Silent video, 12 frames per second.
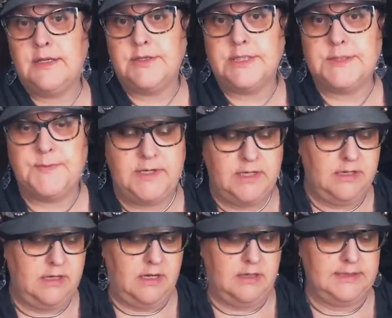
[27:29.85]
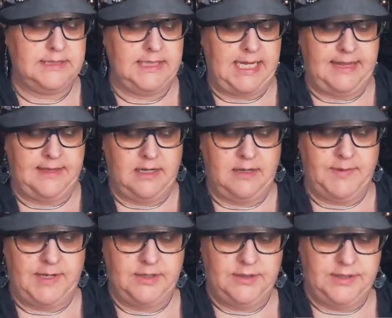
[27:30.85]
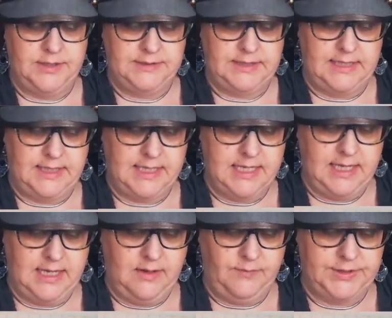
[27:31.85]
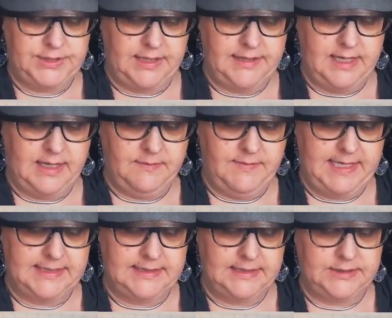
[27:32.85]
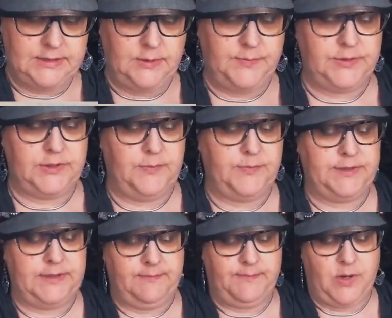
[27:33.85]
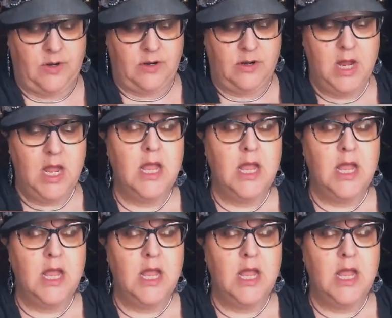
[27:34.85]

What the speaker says: You're just putting cards together, but you're using the kit, which I think makes it super simple.